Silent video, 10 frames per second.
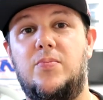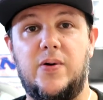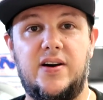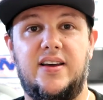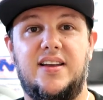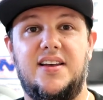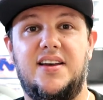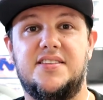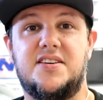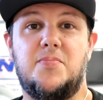but
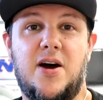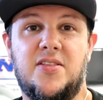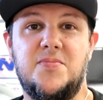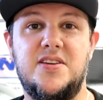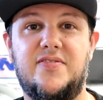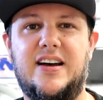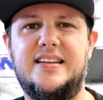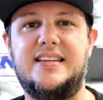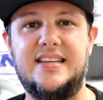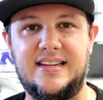it's gonna bother me if I
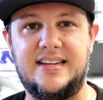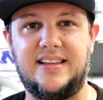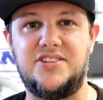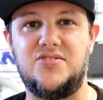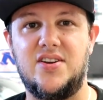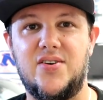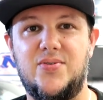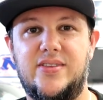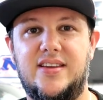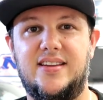didn't let you
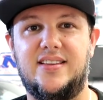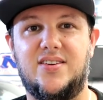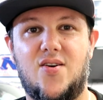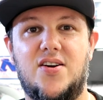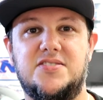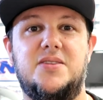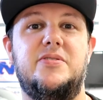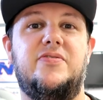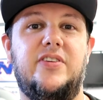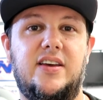know that the car is gonna
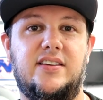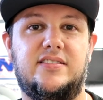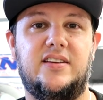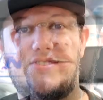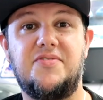be fixed.